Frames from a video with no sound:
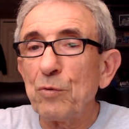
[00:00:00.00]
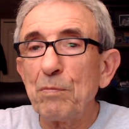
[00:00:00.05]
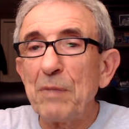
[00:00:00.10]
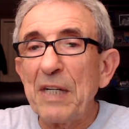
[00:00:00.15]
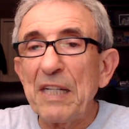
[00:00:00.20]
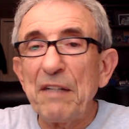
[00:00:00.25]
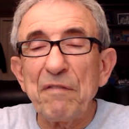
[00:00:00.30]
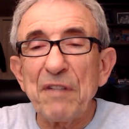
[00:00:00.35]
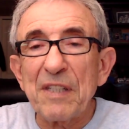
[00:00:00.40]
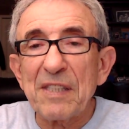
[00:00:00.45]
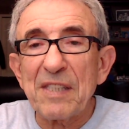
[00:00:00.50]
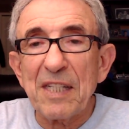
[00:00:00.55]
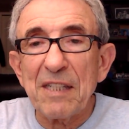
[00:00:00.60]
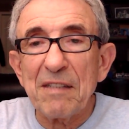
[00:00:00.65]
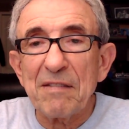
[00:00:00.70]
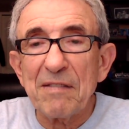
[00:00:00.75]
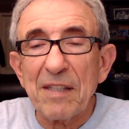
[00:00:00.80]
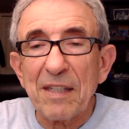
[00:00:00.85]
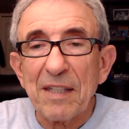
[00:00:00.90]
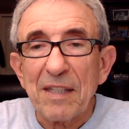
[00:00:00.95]
manifest
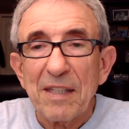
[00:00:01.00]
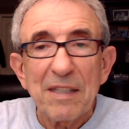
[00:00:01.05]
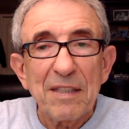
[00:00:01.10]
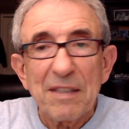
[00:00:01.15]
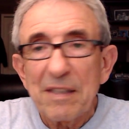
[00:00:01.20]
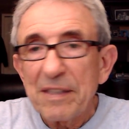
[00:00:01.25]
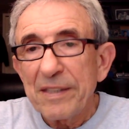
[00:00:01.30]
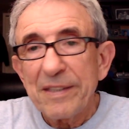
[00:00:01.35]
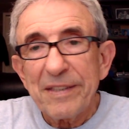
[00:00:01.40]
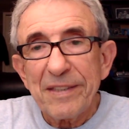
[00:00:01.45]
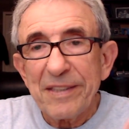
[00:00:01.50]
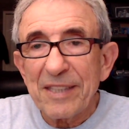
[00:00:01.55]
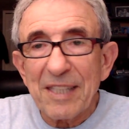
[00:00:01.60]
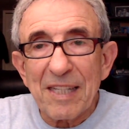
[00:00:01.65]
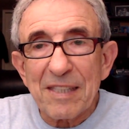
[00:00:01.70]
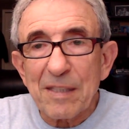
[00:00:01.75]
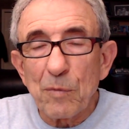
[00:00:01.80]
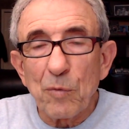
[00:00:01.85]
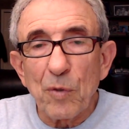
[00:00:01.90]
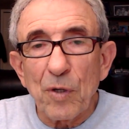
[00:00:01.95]
anything? It
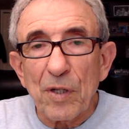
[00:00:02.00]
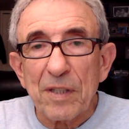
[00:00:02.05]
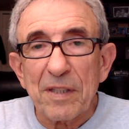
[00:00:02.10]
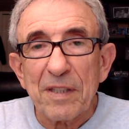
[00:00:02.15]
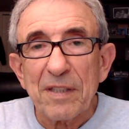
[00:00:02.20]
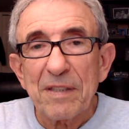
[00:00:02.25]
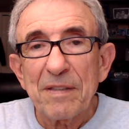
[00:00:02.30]
doesn't work.